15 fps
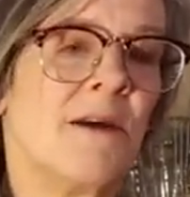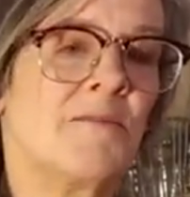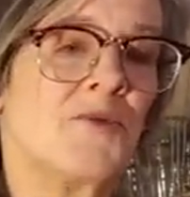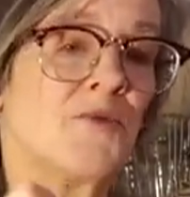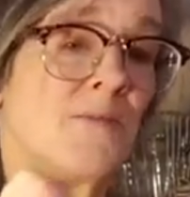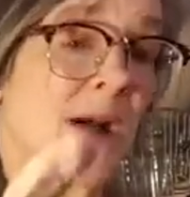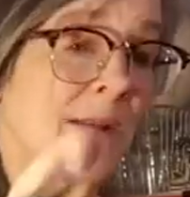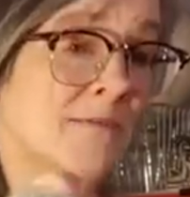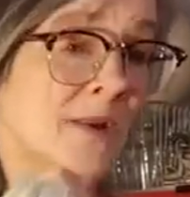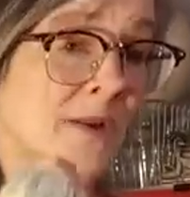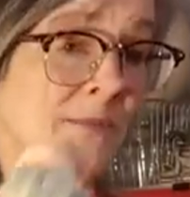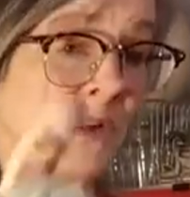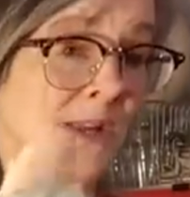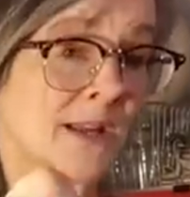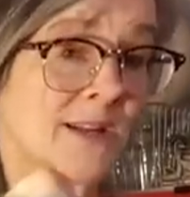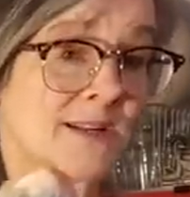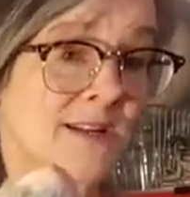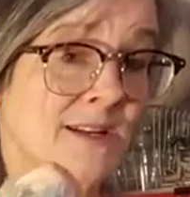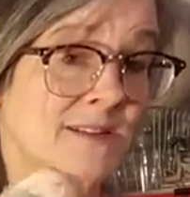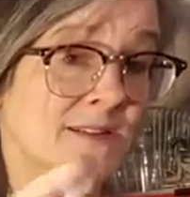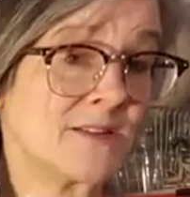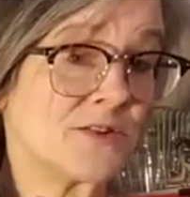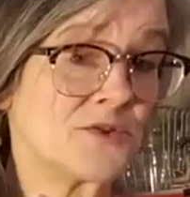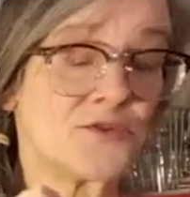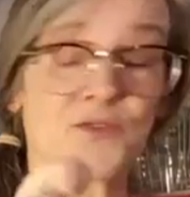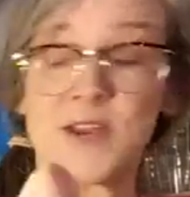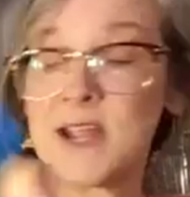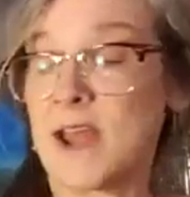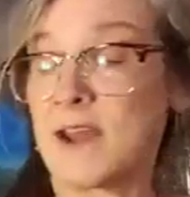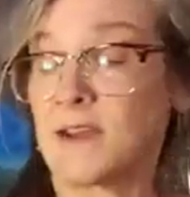you might be able to get a decent
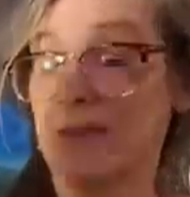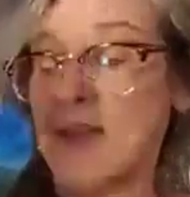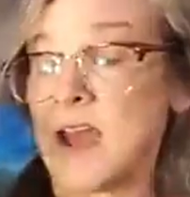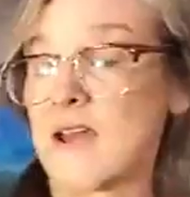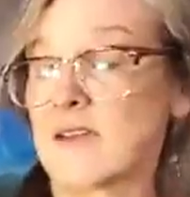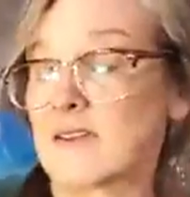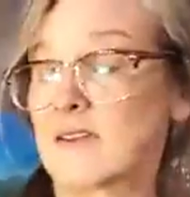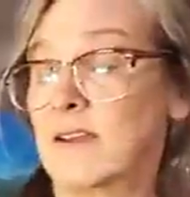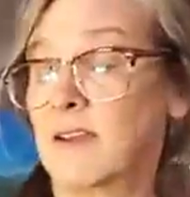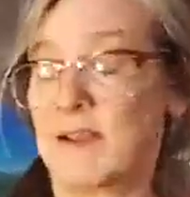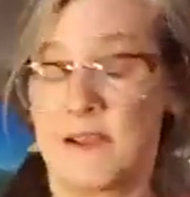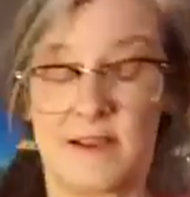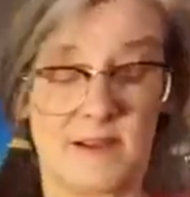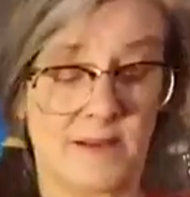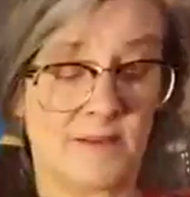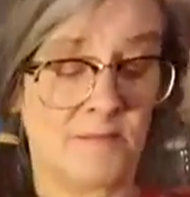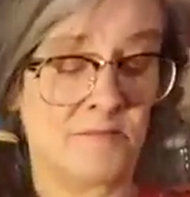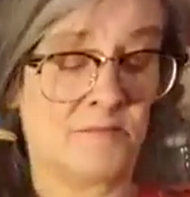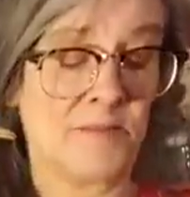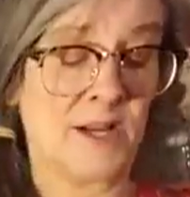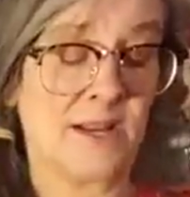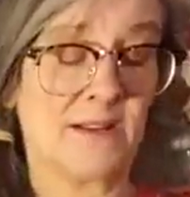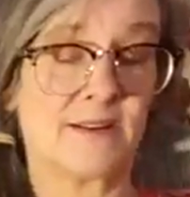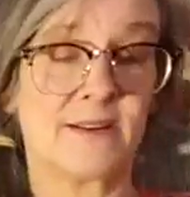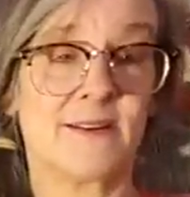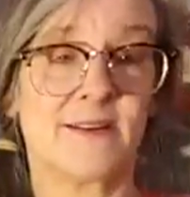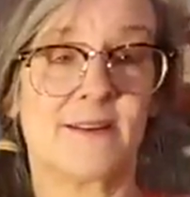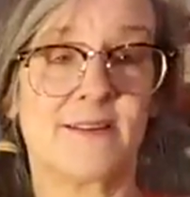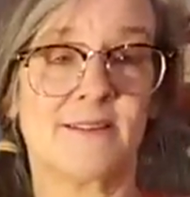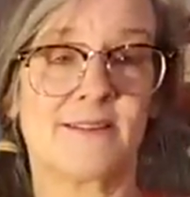tree out of that. But
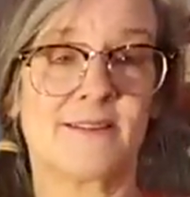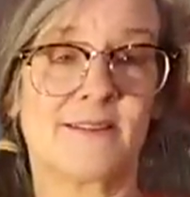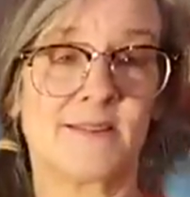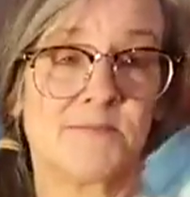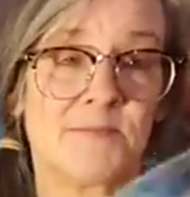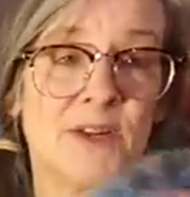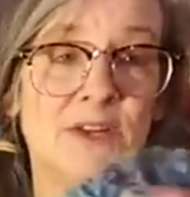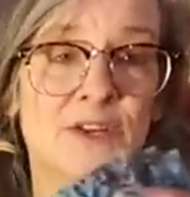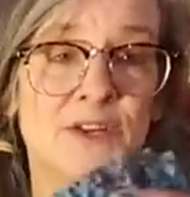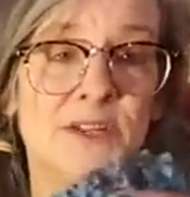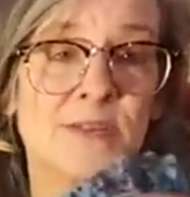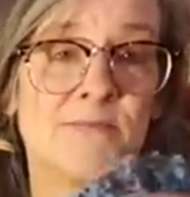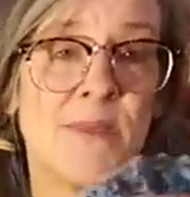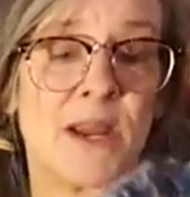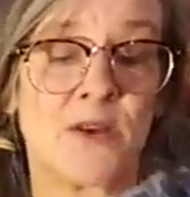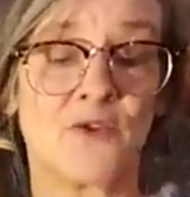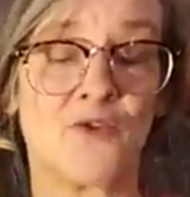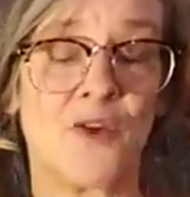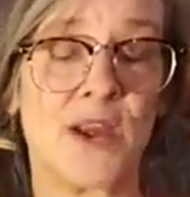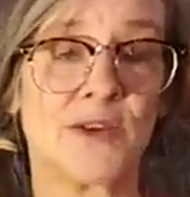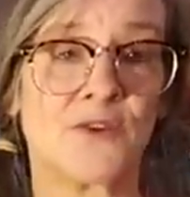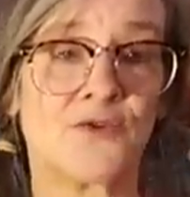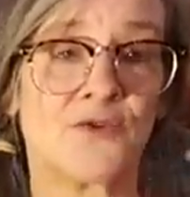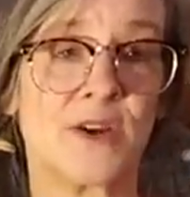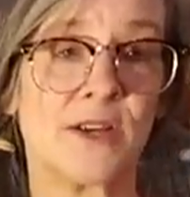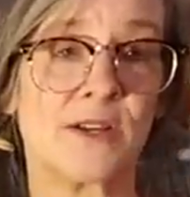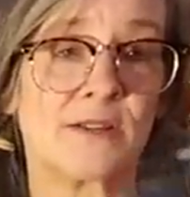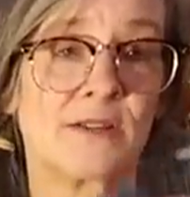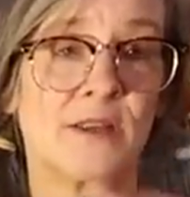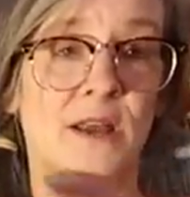sponges make great
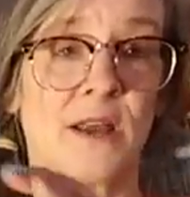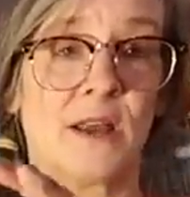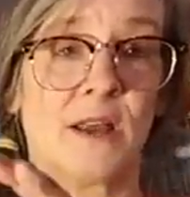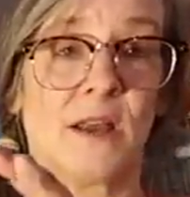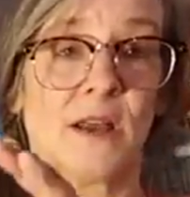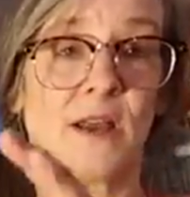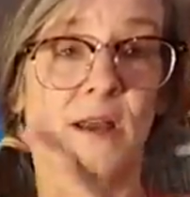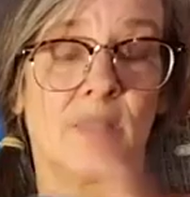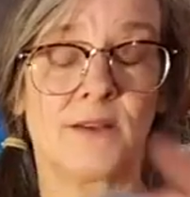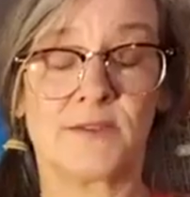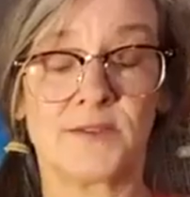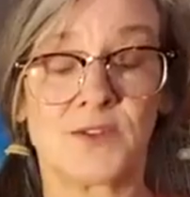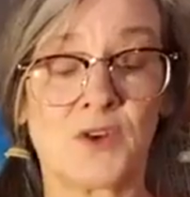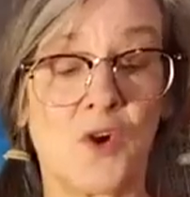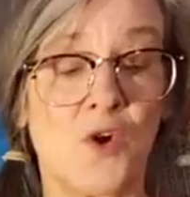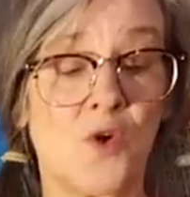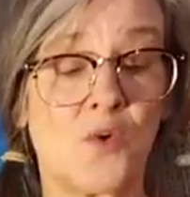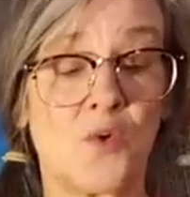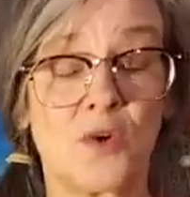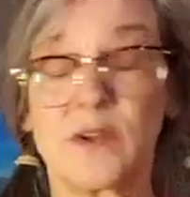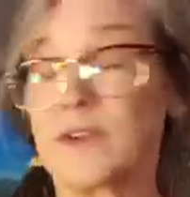trees. So